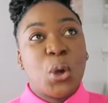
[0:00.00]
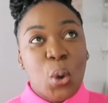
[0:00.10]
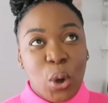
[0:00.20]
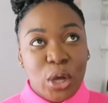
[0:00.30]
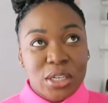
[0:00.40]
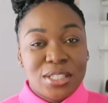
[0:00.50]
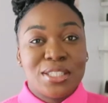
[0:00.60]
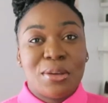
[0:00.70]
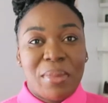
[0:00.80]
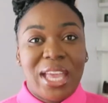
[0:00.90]
on
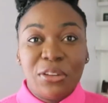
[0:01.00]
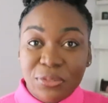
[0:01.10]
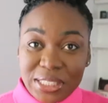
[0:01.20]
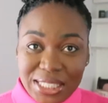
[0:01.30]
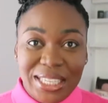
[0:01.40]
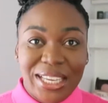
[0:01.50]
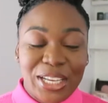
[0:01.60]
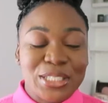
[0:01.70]
to my fatigue.